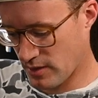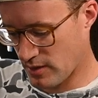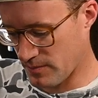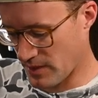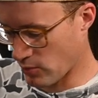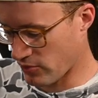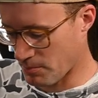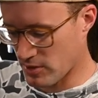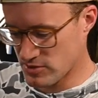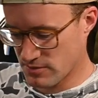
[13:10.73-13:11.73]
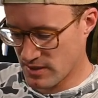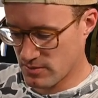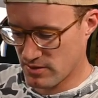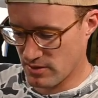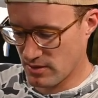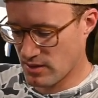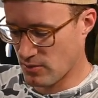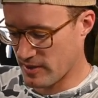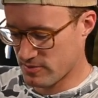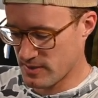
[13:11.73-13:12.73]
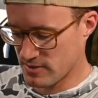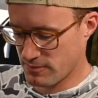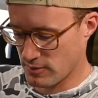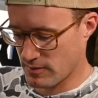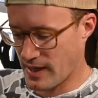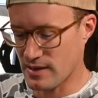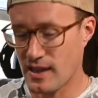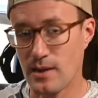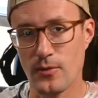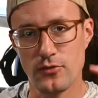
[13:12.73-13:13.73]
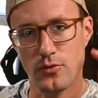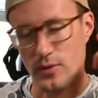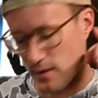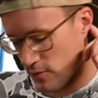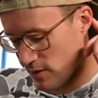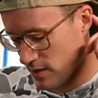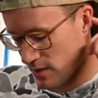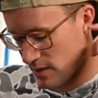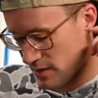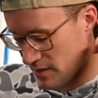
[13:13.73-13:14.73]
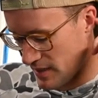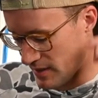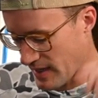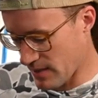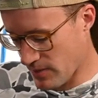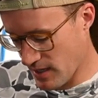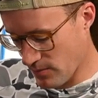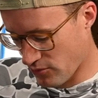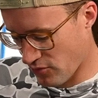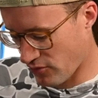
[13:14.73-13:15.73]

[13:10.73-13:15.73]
There was a bunch of them to, you know, make space for 8 cameras or whatever, 8 game cams.